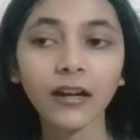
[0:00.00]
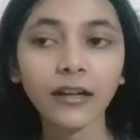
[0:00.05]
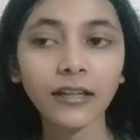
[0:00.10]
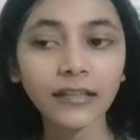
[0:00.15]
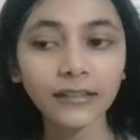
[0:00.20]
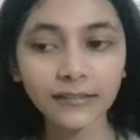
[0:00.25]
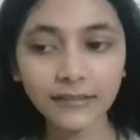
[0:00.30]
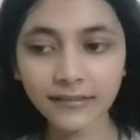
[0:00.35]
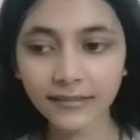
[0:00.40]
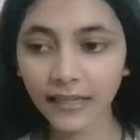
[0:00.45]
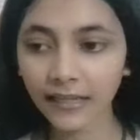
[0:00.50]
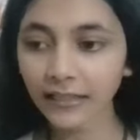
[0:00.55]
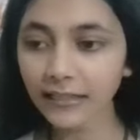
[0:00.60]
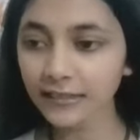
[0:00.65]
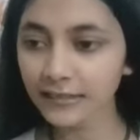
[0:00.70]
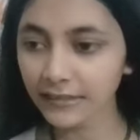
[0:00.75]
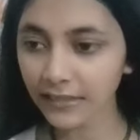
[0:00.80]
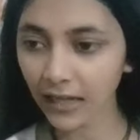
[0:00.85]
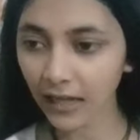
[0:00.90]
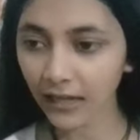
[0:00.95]
in the
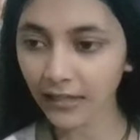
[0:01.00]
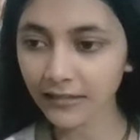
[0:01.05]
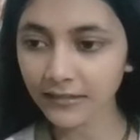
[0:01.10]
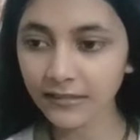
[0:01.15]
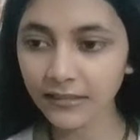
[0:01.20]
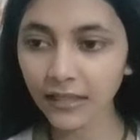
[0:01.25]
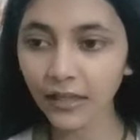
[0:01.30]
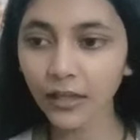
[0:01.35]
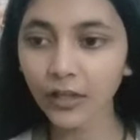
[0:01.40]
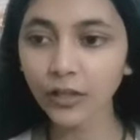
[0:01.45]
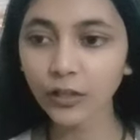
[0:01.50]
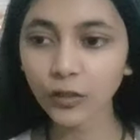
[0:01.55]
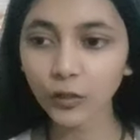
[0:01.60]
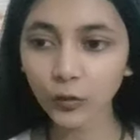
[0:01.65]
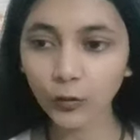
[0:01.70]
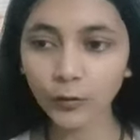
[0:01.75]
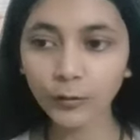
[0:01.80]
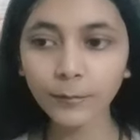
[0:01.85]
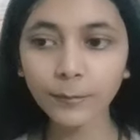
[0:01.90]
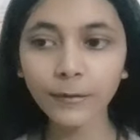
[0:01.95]
second task,
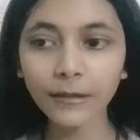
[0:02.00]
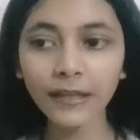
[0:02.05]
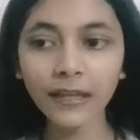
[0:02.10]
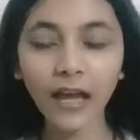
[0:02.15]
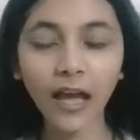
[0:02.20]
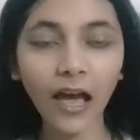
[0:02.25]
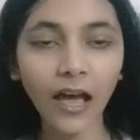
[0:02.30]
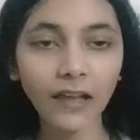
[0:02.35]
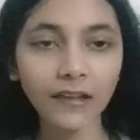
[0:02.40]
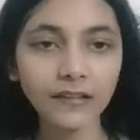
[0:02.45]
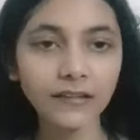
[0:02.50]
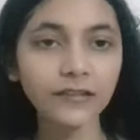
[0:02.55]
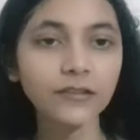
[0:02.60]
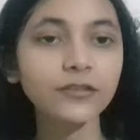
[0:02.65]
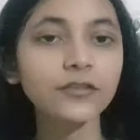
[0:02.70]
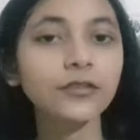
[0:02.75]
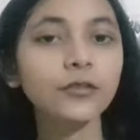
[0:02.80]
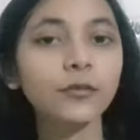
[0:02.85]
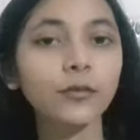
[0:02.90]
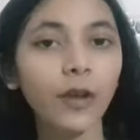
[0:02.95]
you'll be
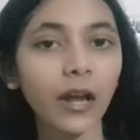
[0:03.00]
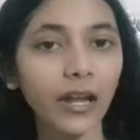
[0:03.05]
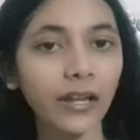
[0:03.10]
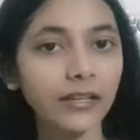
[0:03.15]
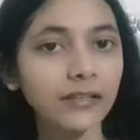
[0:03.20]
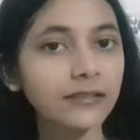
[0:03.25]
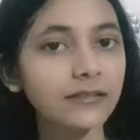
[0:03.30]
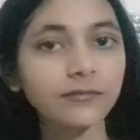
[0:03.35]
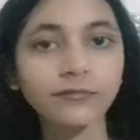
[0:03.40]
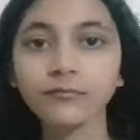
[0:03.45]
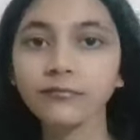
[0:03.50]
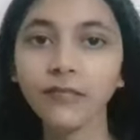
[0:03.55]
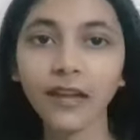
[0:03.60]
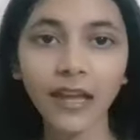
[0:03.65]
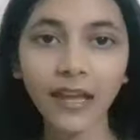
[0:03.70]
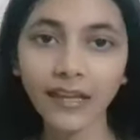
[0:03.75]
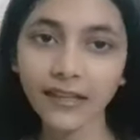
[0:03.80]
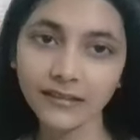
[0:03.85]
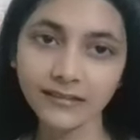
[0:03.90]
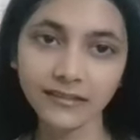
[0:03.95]
asked to write
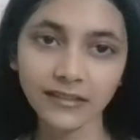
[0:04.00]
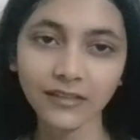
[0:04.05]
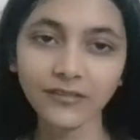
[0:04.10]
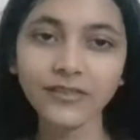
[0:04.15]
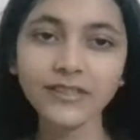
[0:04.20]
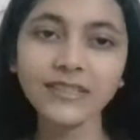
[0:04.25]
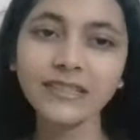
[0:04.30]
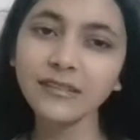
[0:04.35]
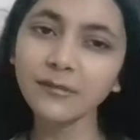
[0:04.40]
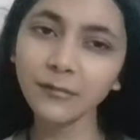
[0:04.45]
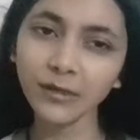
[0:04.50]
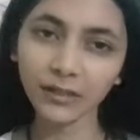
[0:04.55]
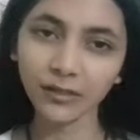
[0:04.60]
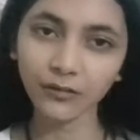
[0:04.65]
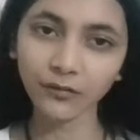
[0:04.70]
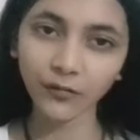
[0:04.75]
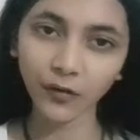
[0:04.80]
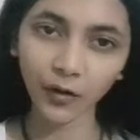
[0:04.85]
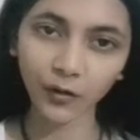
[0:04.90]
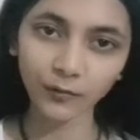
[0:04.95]
essay with similar
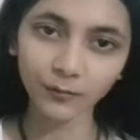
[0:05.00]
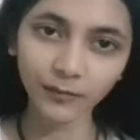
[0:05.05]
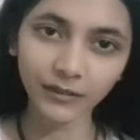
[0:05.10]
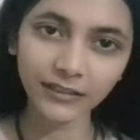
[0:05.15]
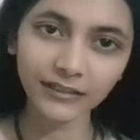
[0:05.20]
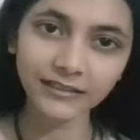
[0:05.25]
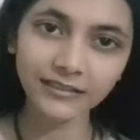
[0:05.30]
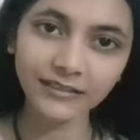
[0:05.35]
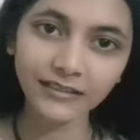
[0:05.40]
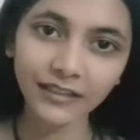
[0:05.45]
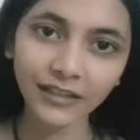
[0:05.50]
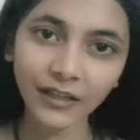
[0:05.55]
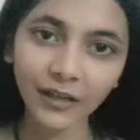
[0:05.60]
format.